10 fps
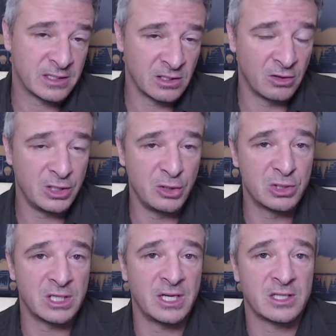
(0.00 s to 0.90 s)
So
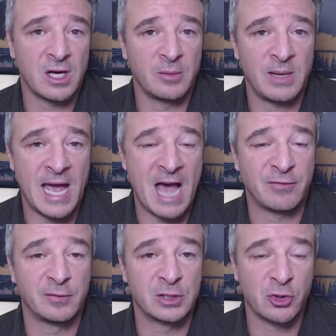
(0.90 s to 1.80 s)
usually it's on behalf
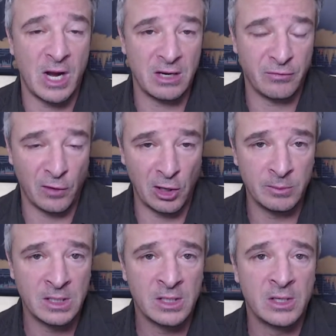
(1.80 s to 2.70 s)
of a trading firm.